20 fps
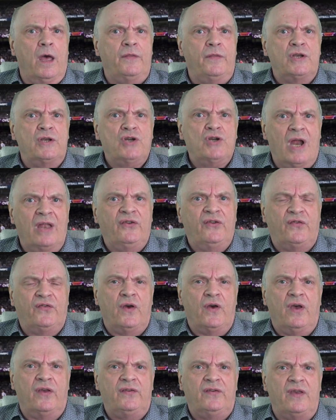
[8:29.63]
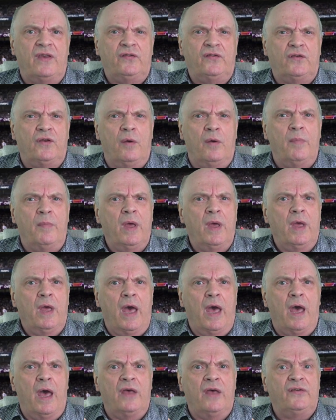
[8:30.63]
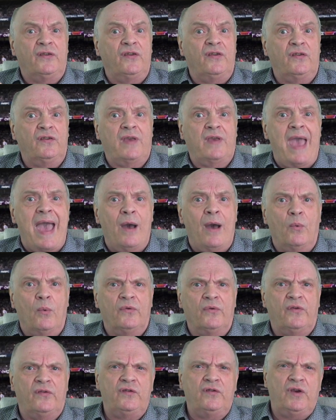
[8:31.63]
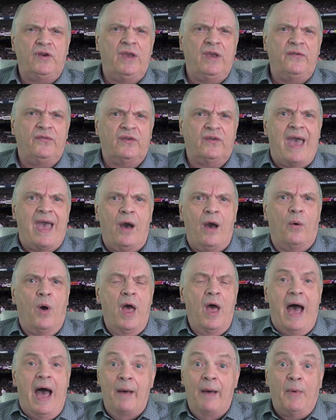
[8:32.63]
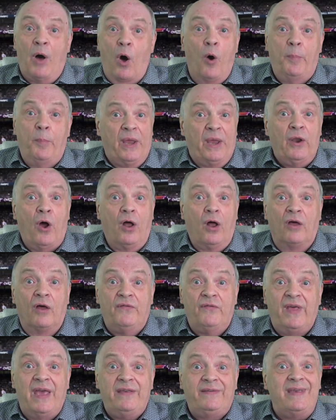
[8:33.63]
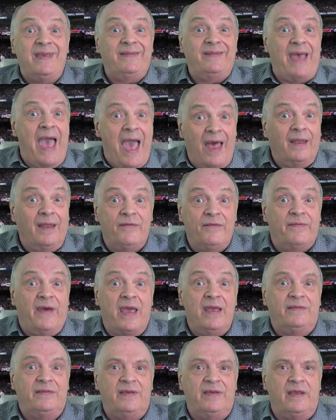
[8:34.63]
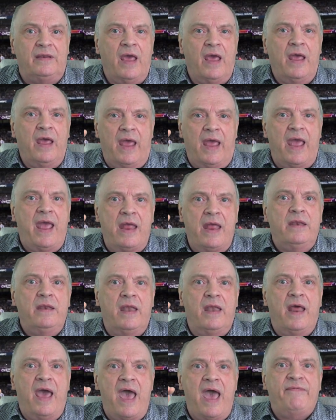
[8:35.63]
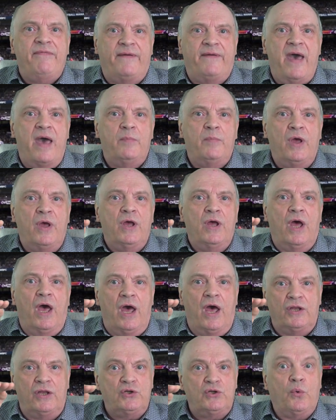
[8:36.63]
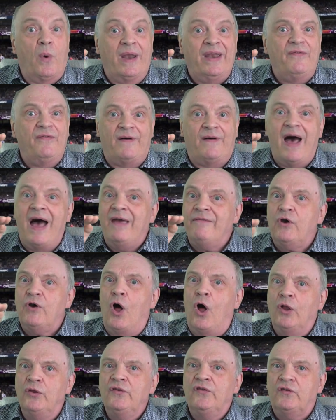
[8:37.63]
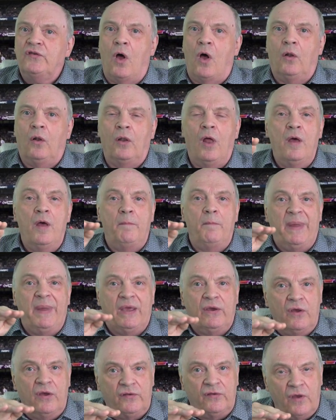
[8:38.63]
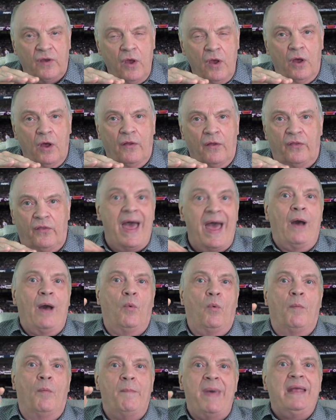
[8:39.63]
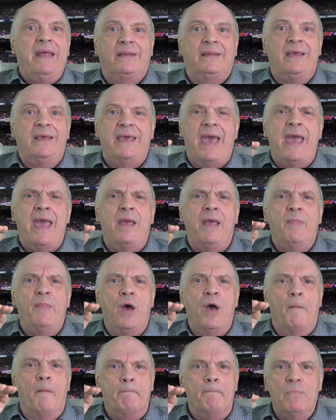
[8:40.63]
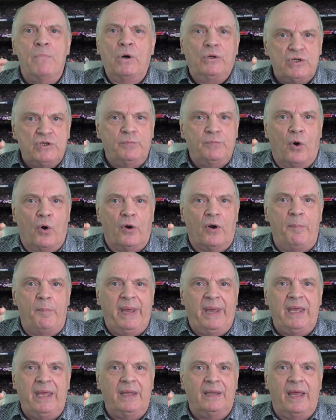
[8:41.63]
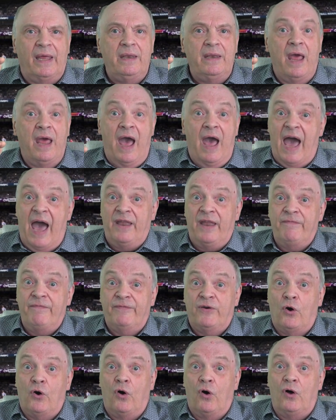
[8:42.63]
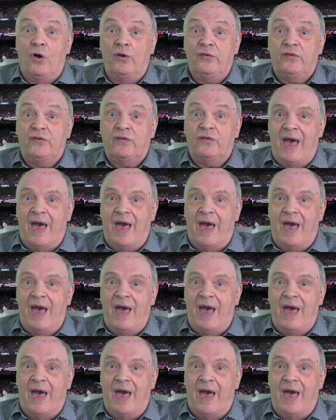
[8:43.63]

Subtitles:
transfer system, so scouts, chief scout. I'm hoping all of this is elevated in FM25 console, because that will make the game much more appealing. And of course,